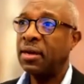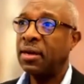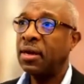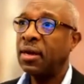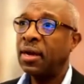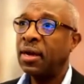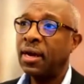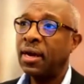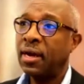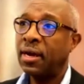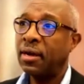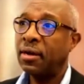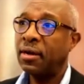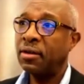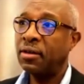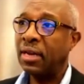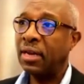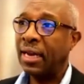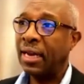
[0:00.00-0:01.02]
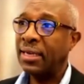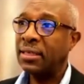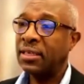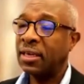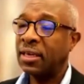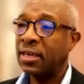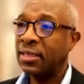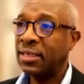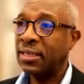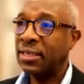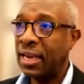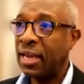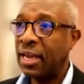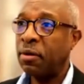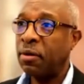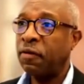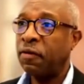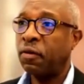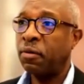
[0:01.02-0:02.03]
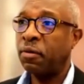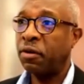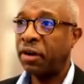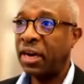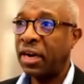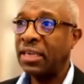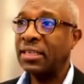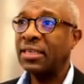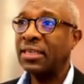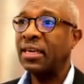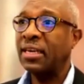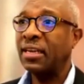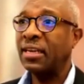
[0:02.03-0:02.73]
uh, the late Jackie Selebi, from arrest, and he,